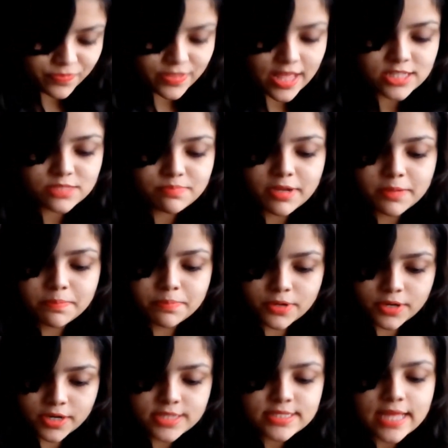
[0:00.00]
yeah, that's my
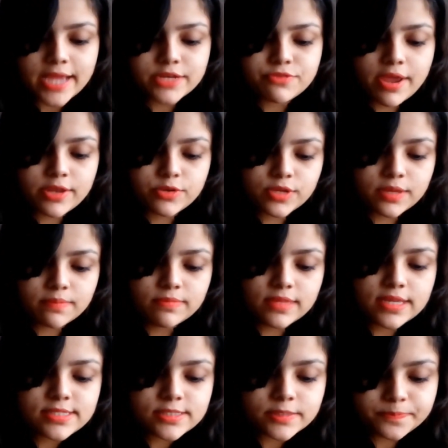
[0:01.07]
purse. I try to
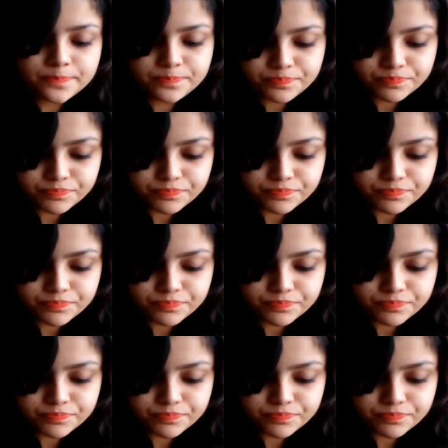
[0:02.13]
keep this